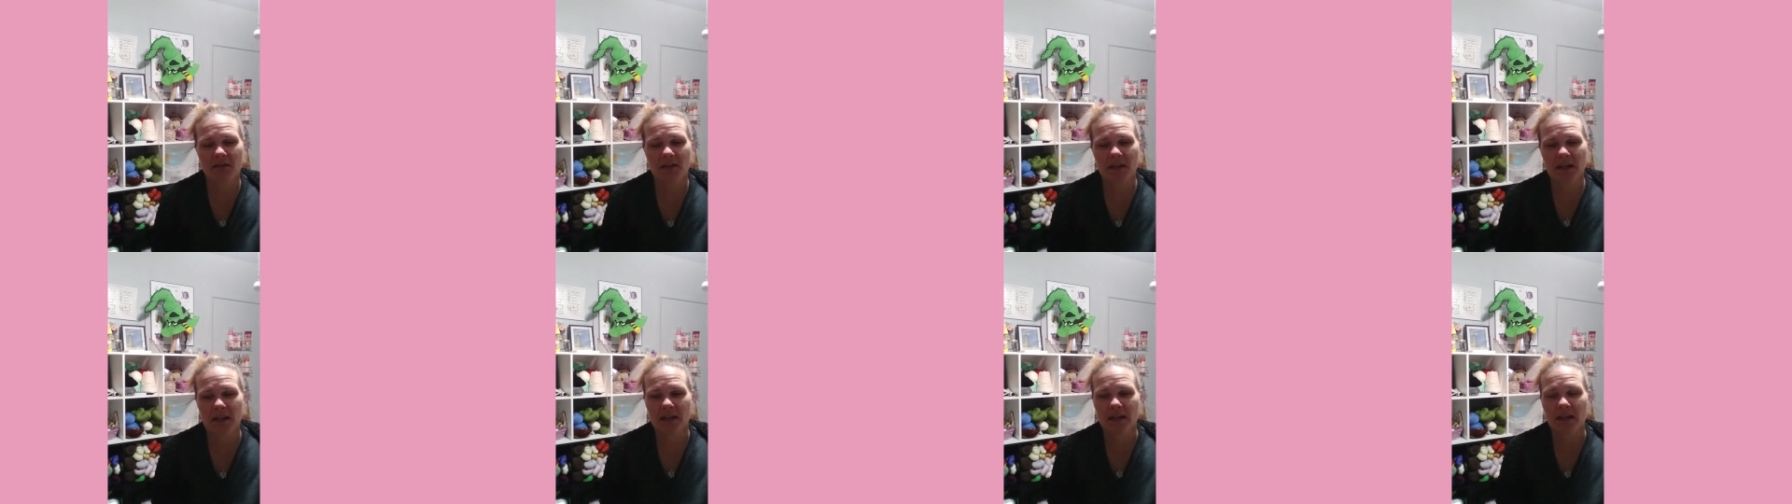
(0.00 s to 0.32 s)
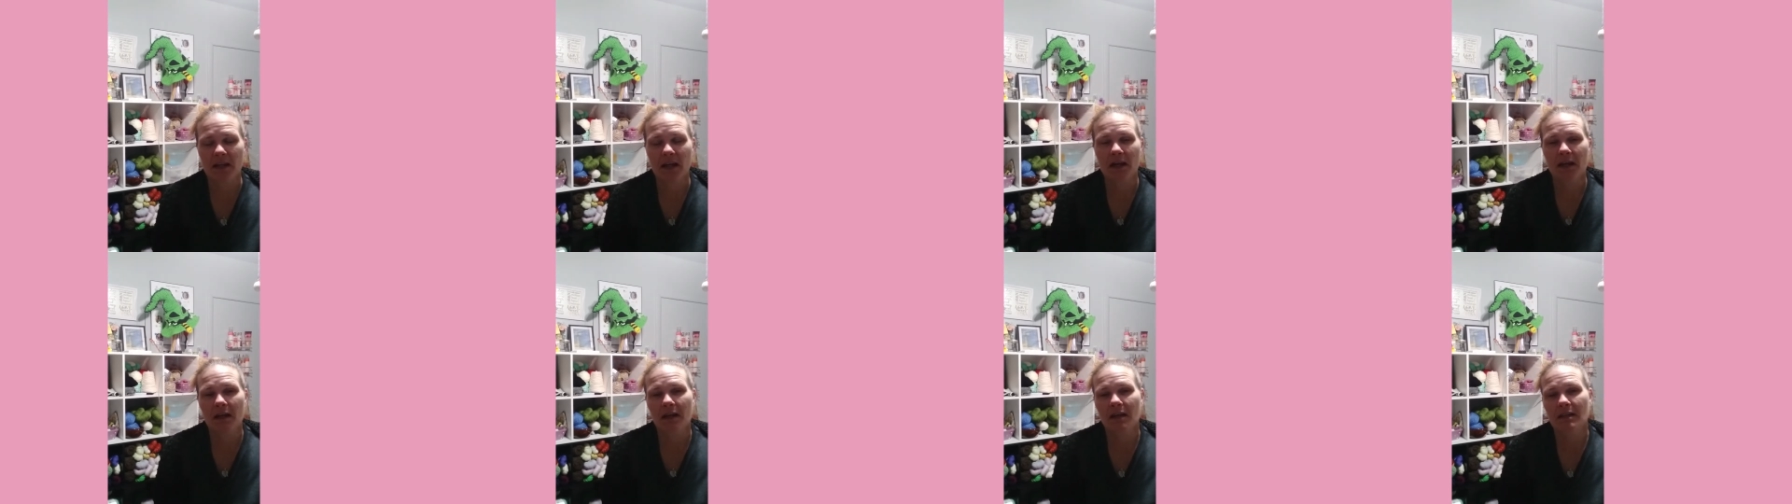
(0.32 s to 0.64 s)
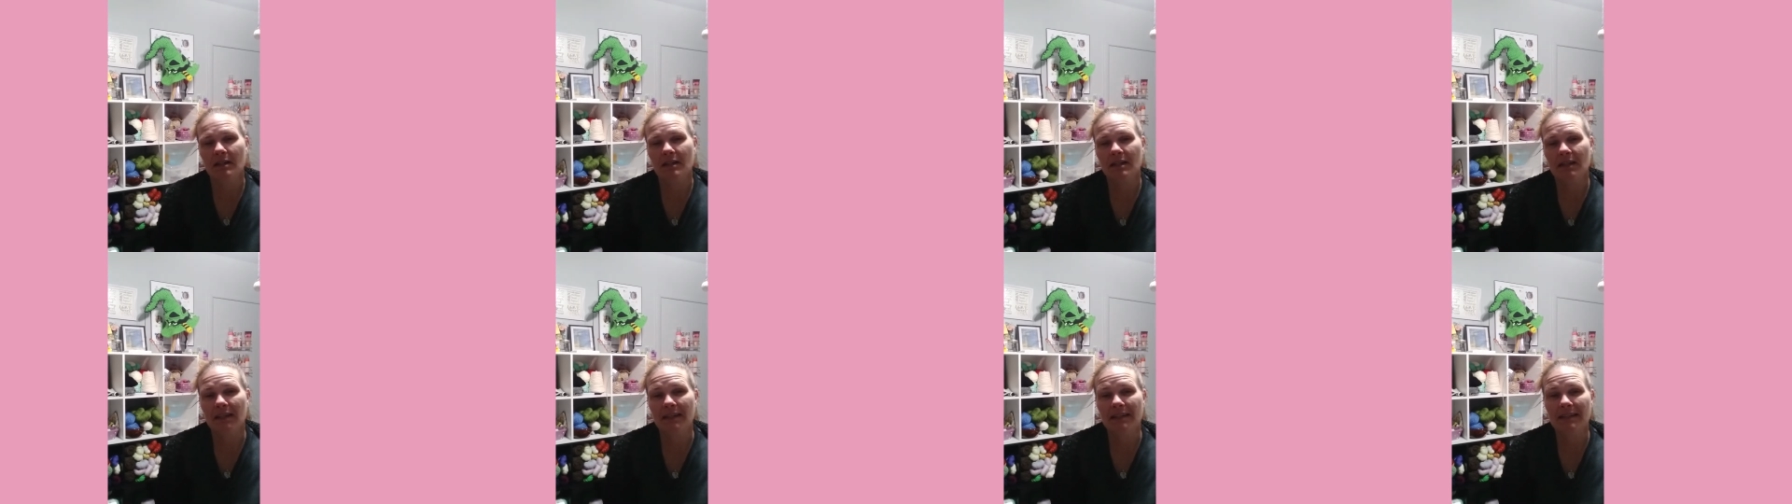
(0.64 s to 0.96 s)
of it
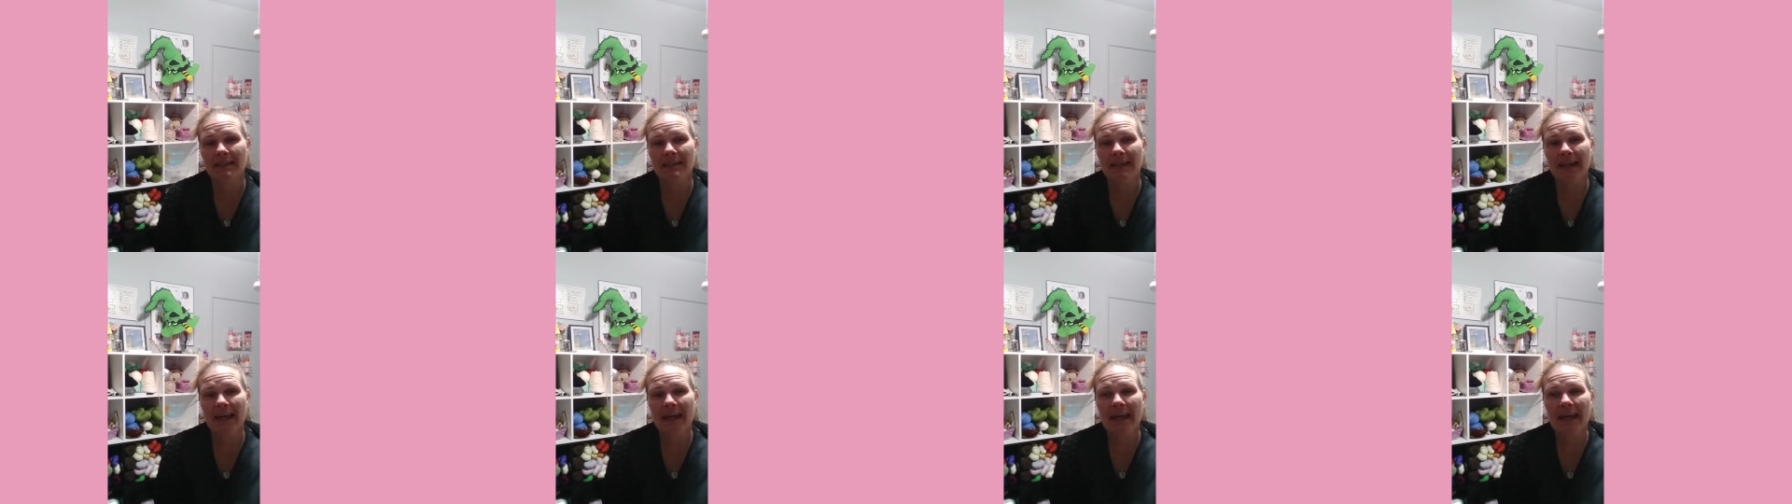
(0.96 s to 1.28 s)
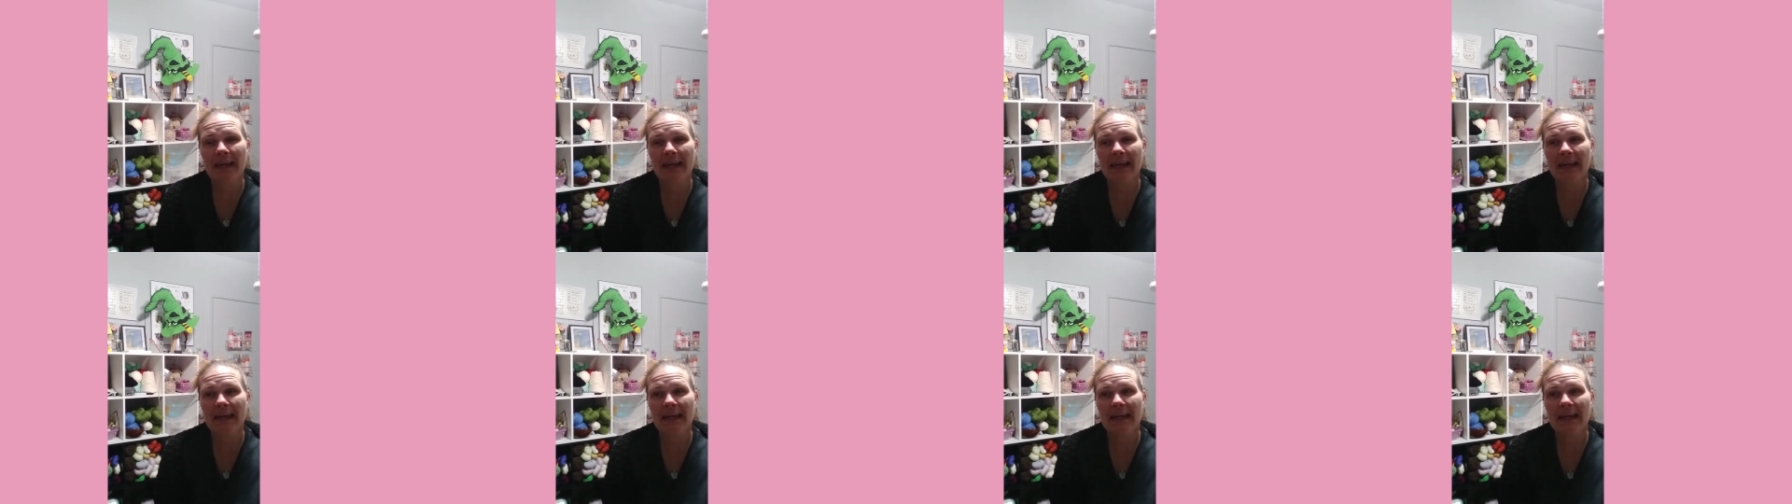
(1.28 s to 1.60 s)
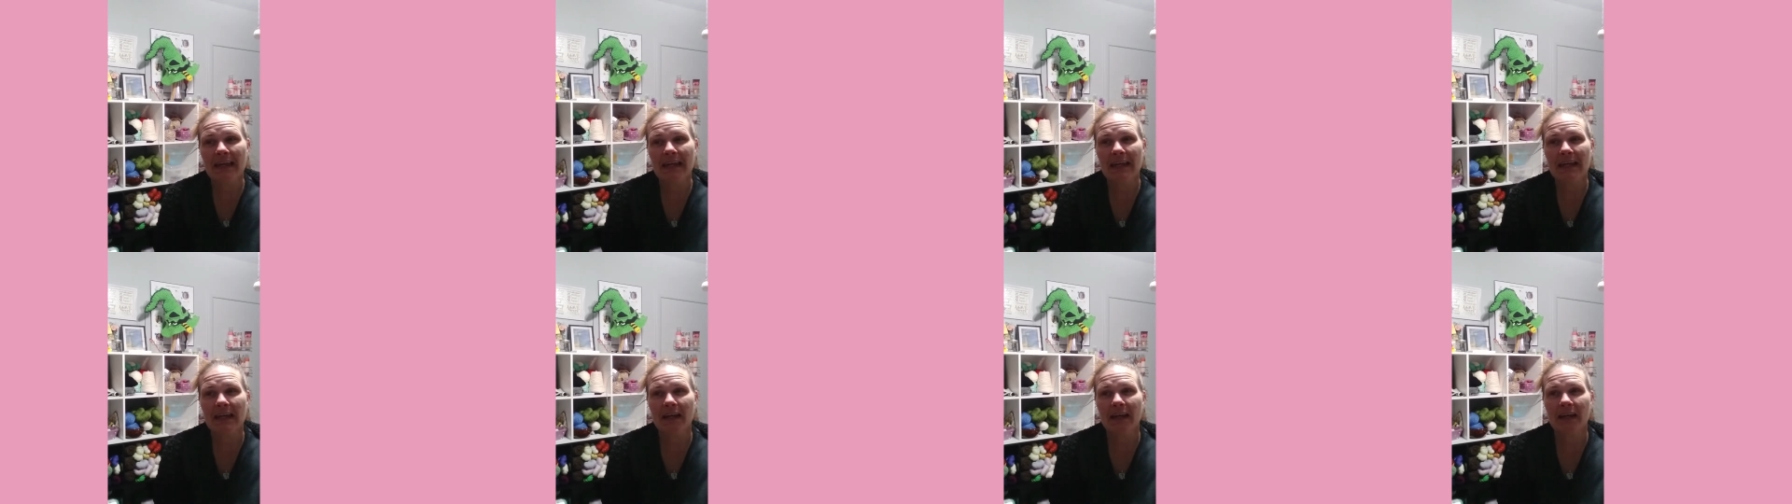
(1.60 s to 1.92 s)
today.